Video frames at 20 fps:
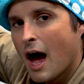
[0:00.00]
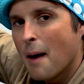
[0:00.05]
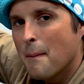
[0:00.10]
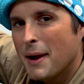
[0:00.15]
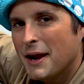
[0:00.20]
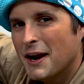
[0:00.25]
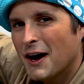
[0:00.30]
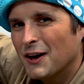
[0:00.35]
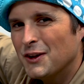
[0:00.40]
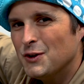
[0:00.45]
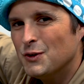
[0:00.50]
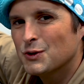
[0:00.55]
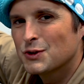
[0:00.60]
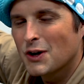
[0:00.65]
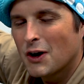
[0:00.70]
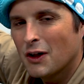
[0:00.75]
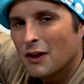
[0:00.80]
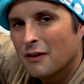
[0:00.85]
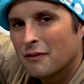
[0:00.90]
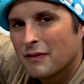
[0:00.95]
I may not
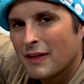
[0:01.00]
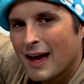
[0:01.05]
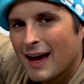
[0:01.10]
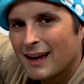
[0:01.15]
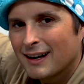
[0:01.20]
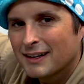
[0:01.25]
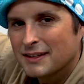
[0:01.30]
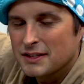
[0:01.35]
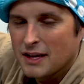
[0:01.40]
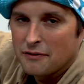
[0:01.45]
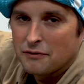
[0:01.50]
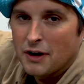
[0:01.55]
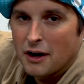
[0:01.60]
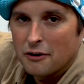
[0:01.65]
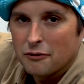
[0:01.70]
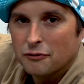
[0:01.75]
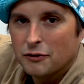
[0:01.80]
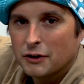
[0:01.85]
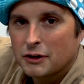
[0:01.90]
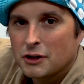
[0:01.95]
use all of that because I've
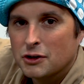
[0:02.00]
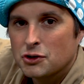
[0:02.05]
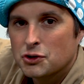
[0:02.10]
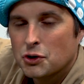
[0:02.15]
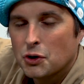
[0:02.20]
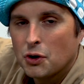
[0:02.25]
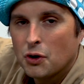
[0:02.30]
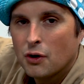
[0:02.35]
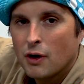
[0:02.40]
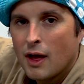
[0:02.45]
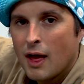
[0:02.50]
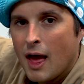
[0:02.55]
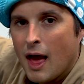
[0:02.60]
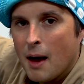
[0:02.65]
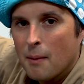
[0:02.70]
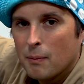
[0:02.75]
got a foot control,